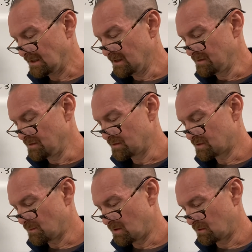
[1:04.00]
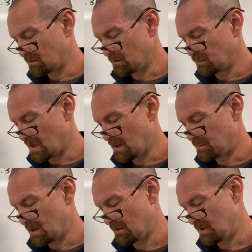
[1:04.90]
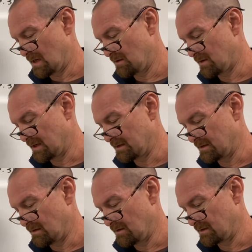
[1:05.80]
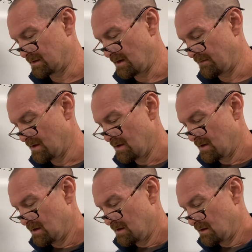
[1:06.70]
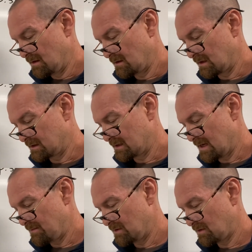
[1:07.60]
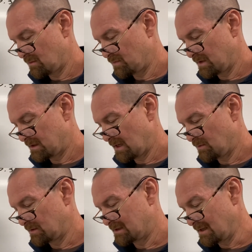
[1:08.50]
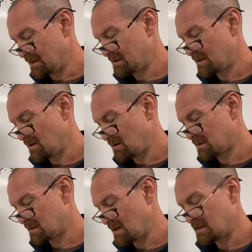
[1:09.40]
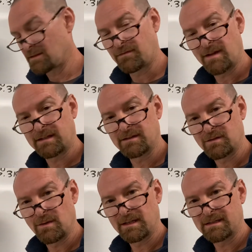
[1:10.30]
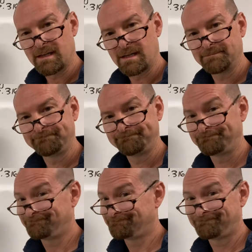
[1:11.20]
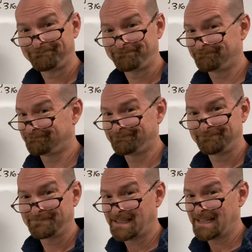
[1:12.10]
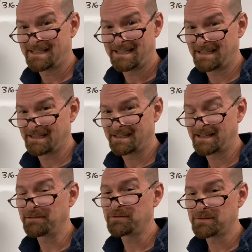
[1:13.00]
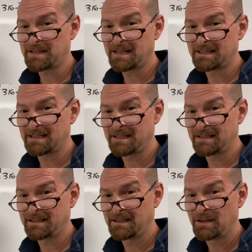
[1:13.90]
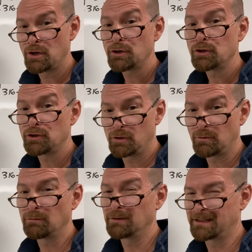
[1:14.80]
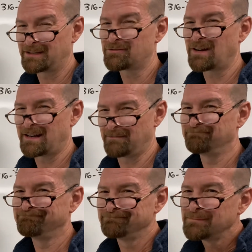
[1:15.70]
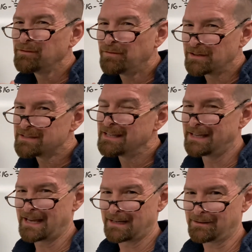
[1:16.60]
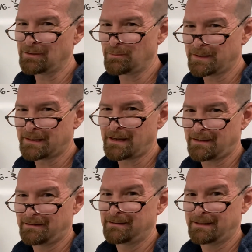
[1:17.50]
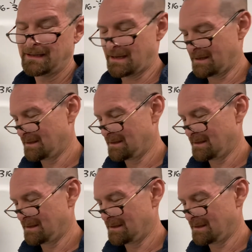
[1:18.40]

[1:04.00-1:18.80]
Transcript: In your small group, blah, blah, blah. Okay, you did all the stuff. Examine your completed table. Does the arc size affect the swing time? It didn't. If you said it did, you were really trying to fudge the data a little bit there. Yeah.